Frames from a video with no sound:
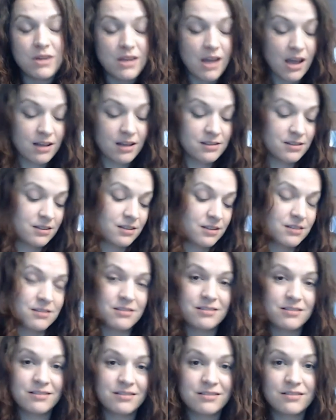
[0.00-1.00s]

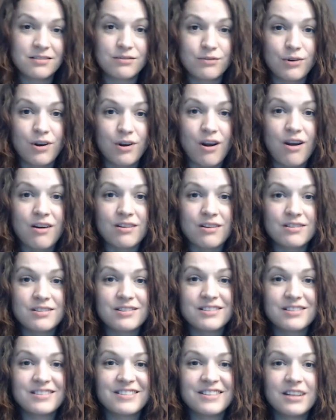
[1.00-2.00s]
excellent for
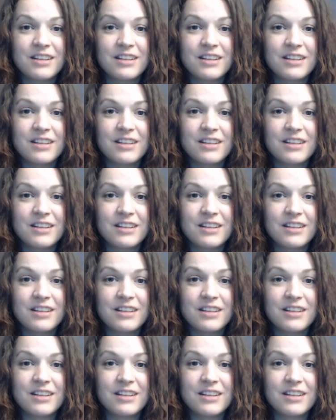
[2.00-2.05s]
cards.